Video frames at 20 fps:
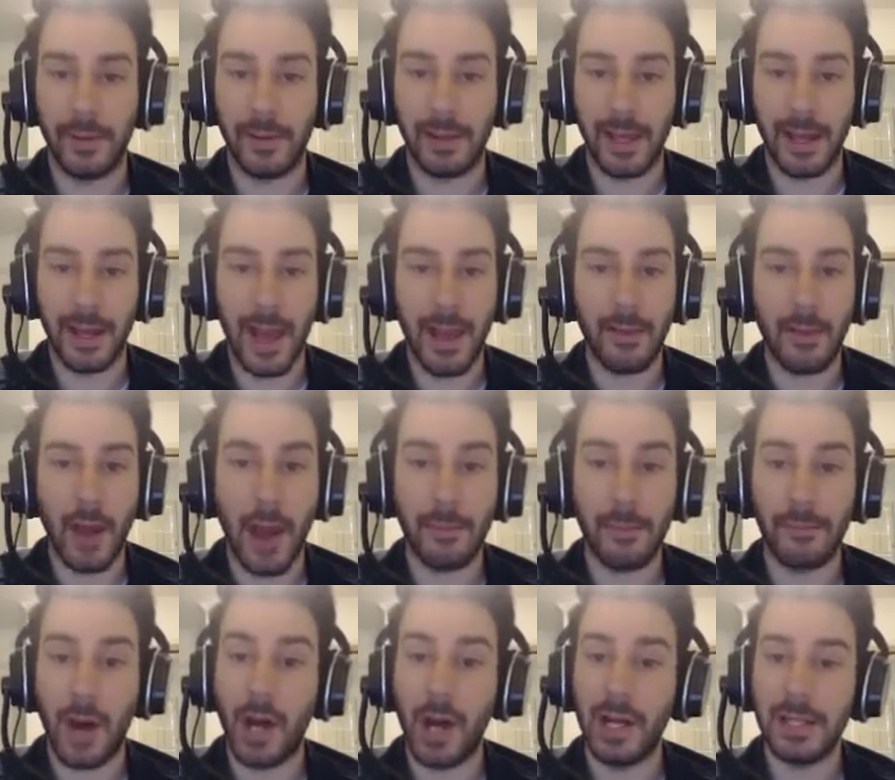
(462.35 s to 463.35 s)
But again,
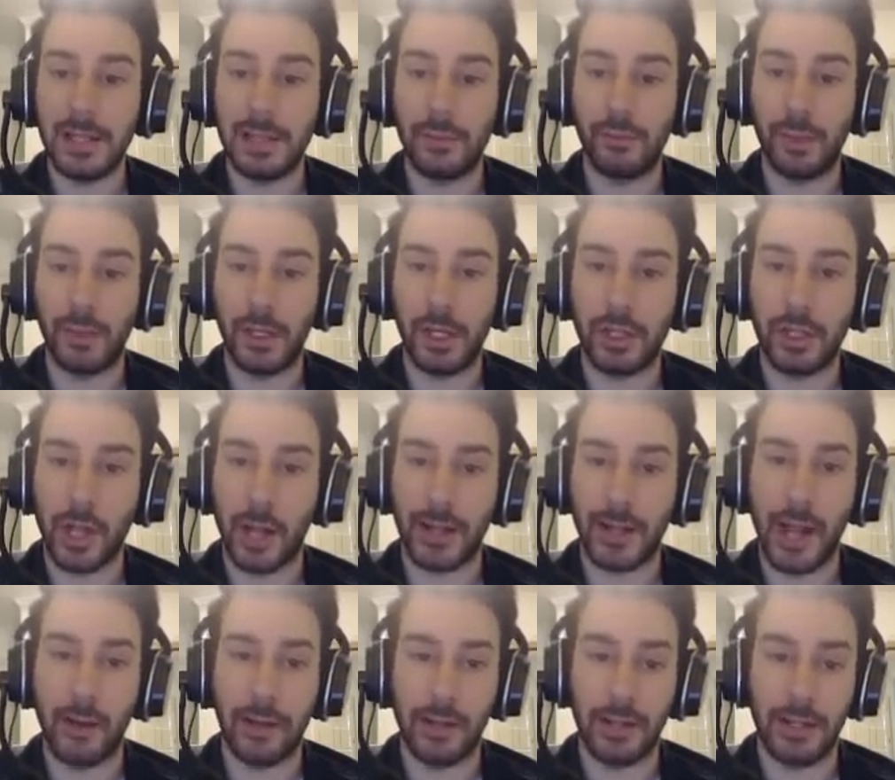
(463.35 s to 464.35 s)
I'm honestly really shocked
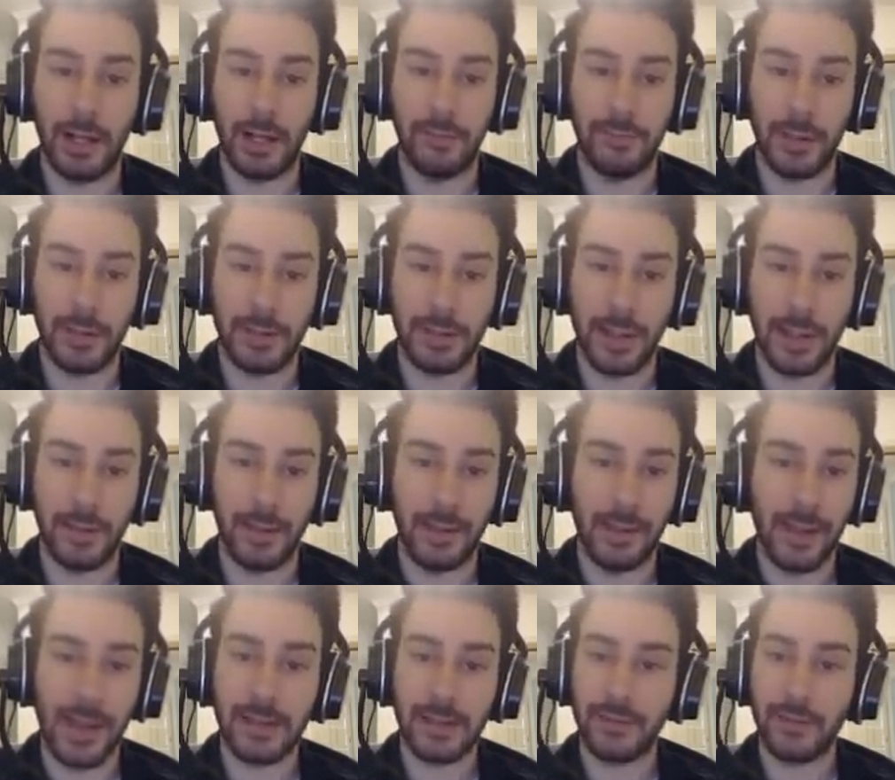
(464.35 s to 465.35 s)
how good Delphi is. That
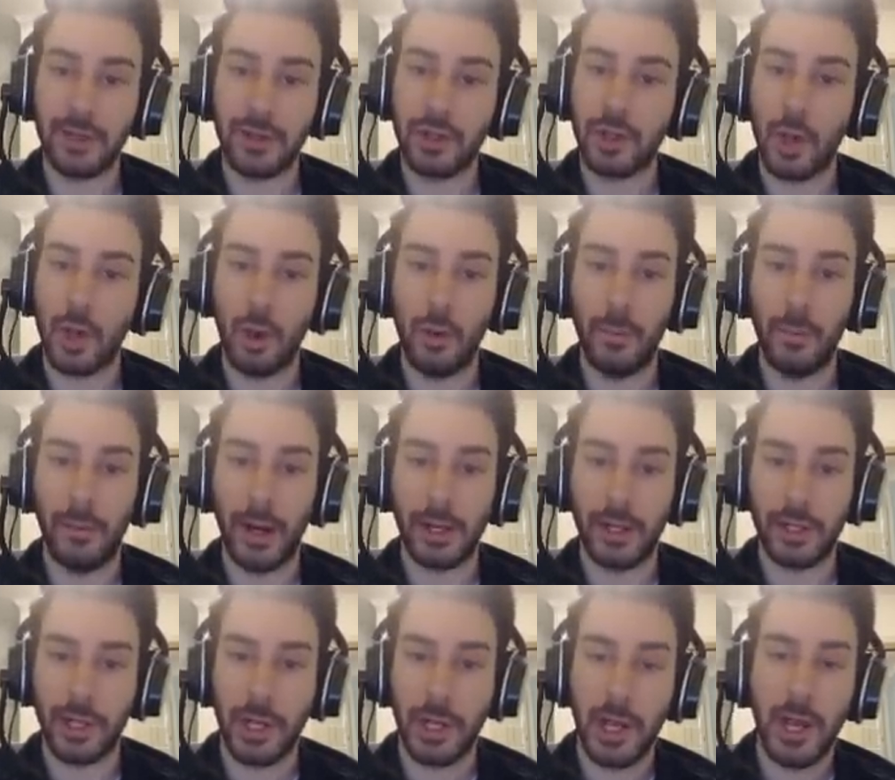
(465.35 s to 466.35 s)
allows for so
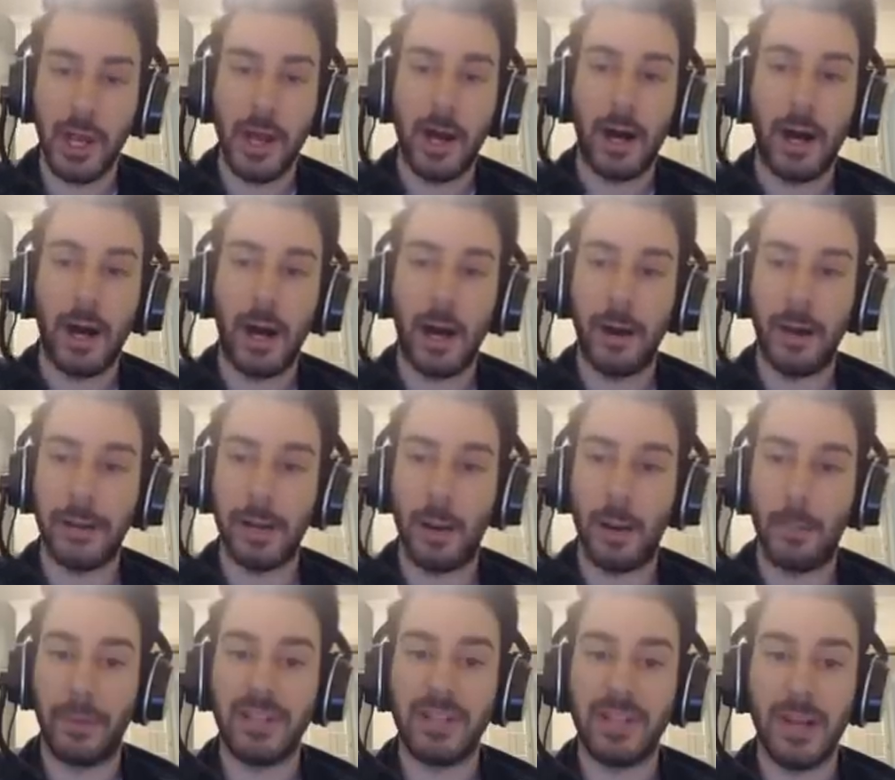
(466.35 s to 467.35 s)
much you
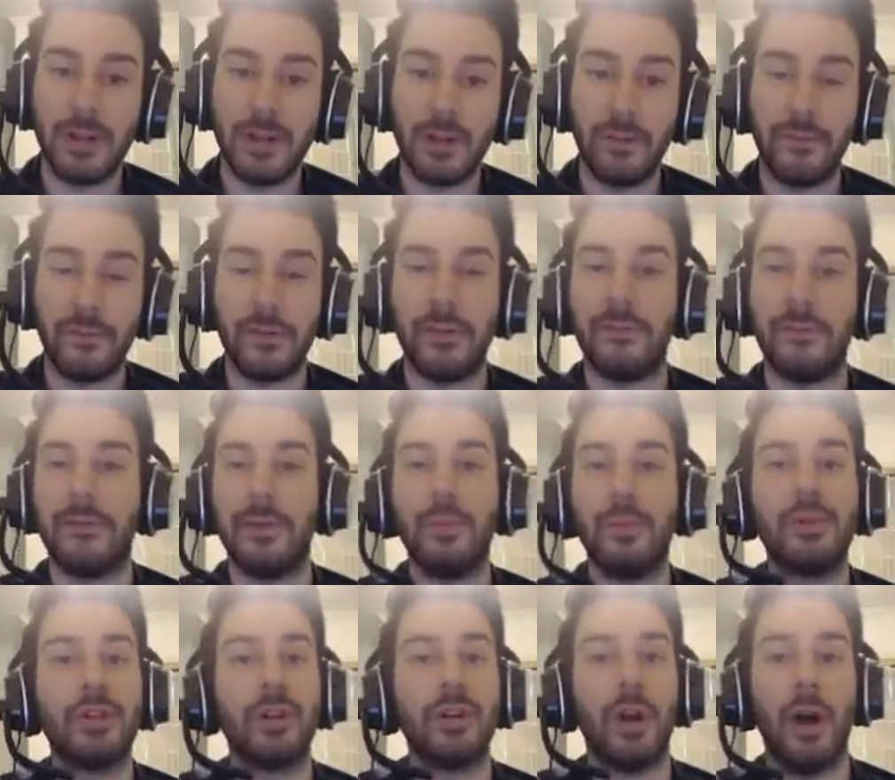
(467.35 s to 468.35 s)
know, potential for the
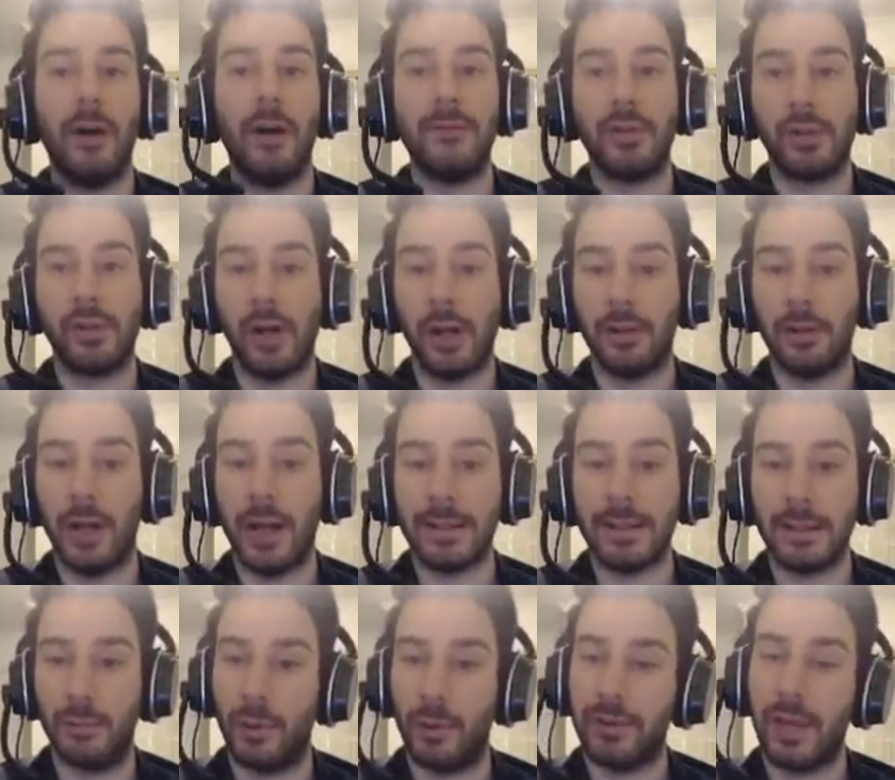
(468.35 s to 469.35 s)
future of Dragalia
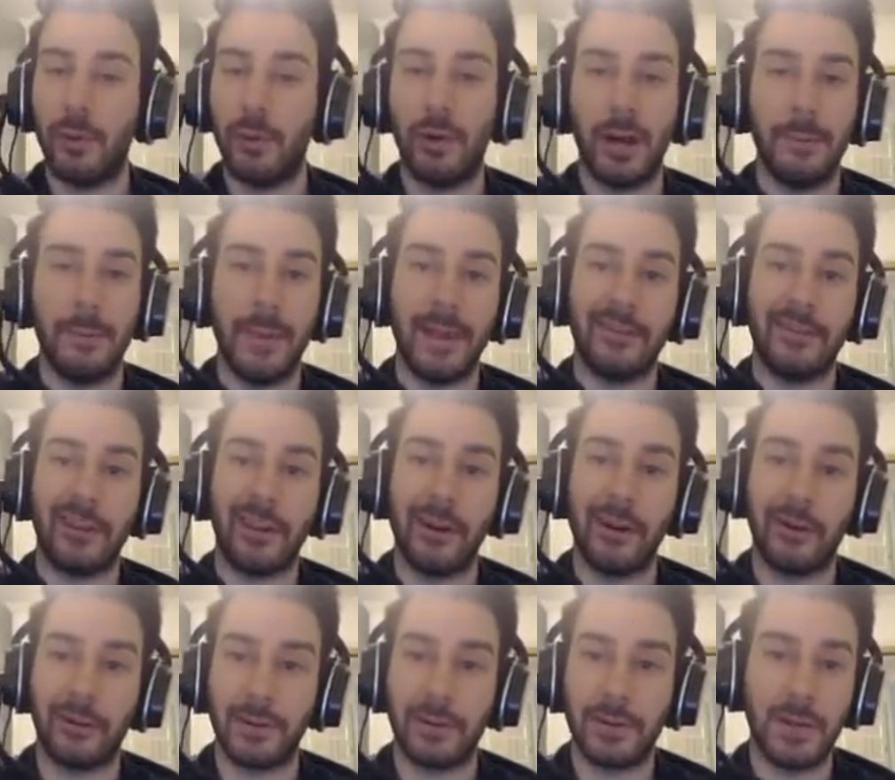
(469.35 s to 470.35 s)
Lost and what they want to make the
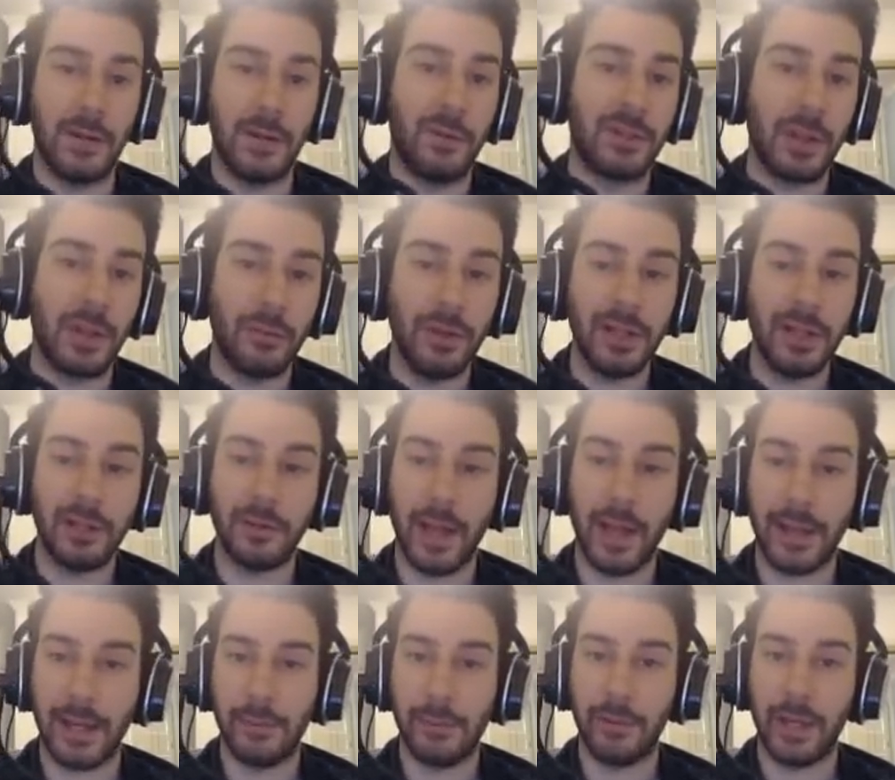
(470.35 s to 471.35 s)
characters do, which I really do
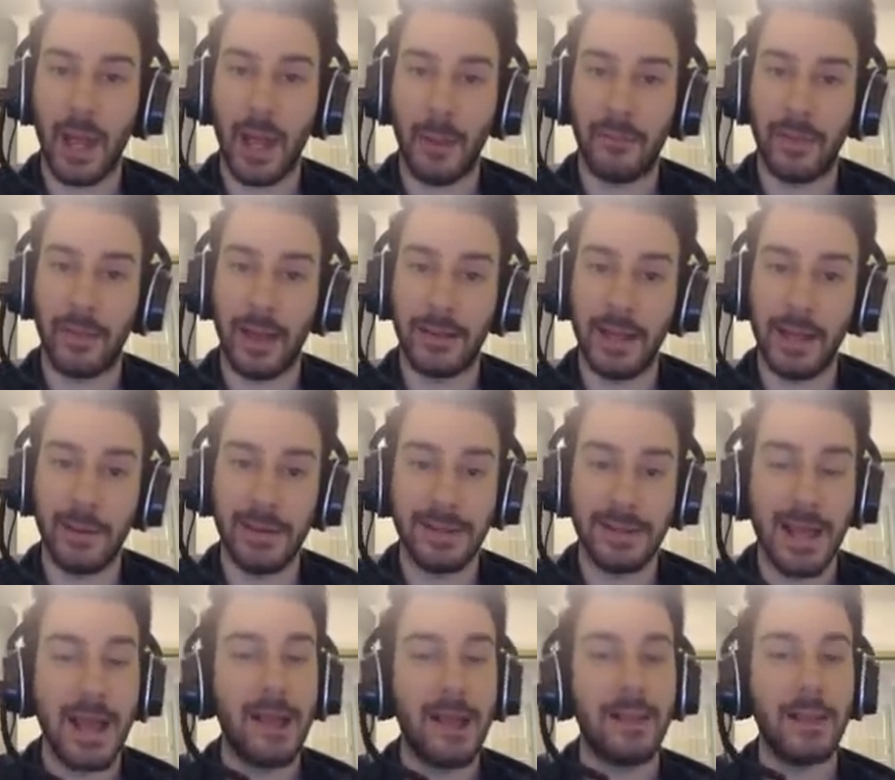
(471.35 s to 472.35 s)
like, and I'm really happy for that. Anyways,
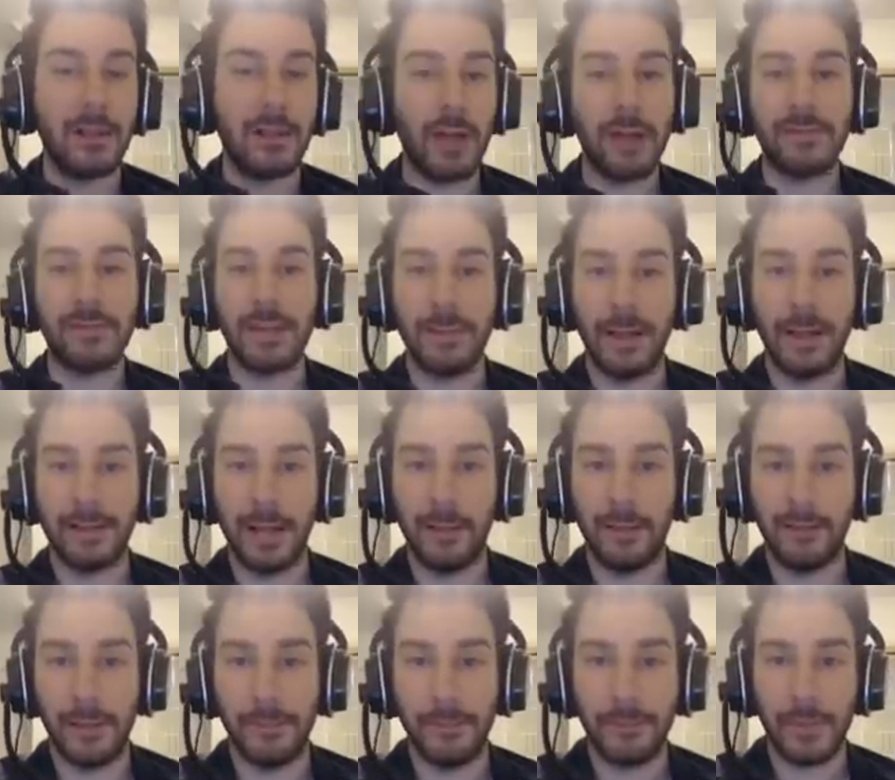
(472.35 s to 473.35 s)
that's all I have to say about
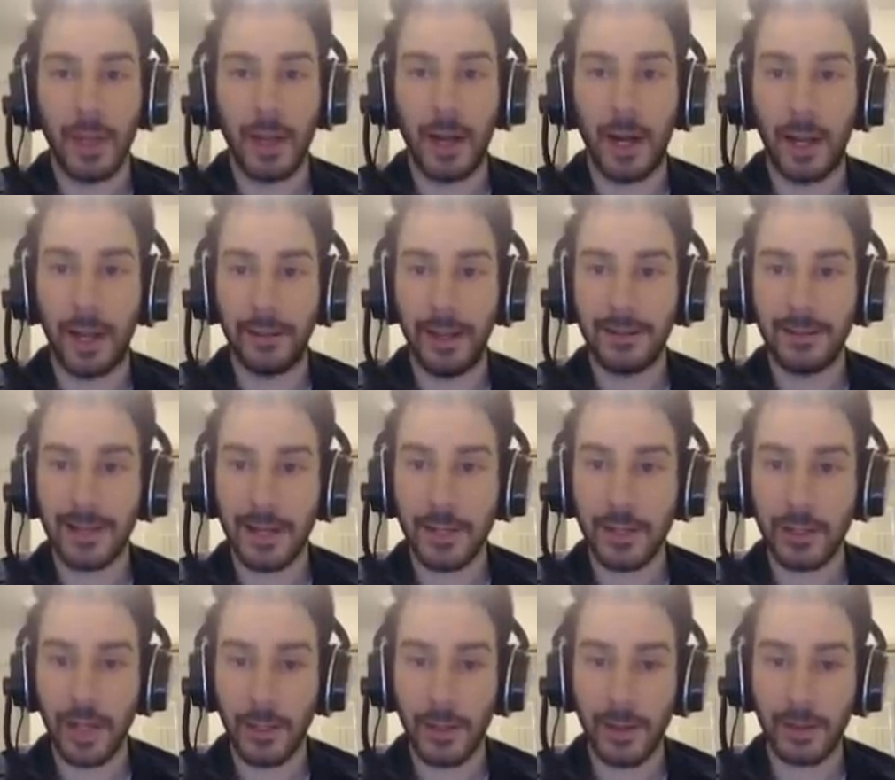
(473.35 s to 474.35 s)
Delphi. Now let's
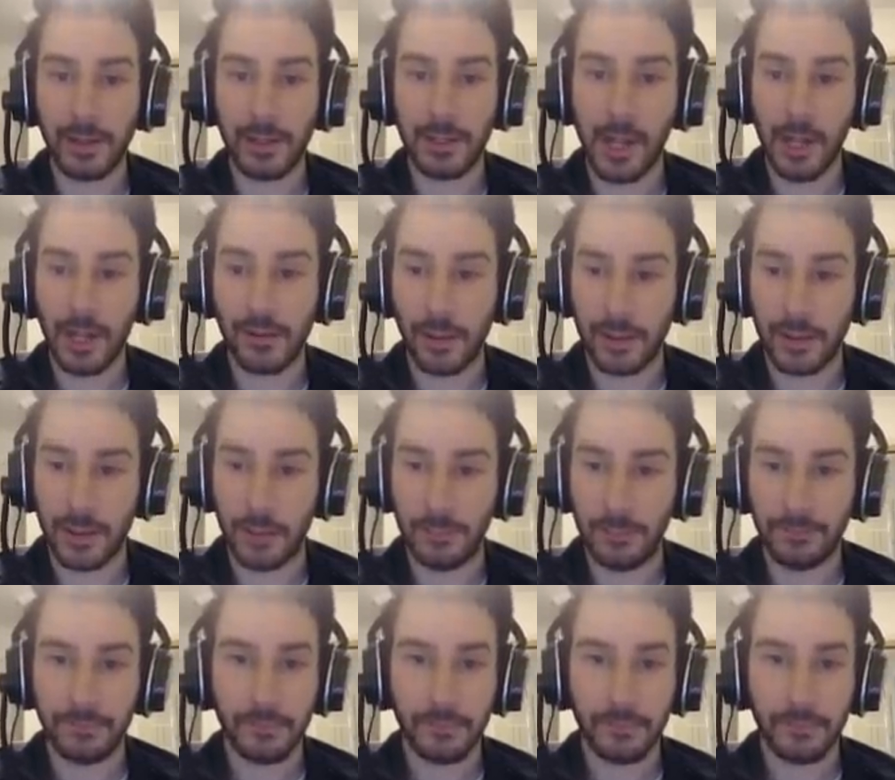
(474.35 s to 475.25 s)
actually talk about Cassandra. So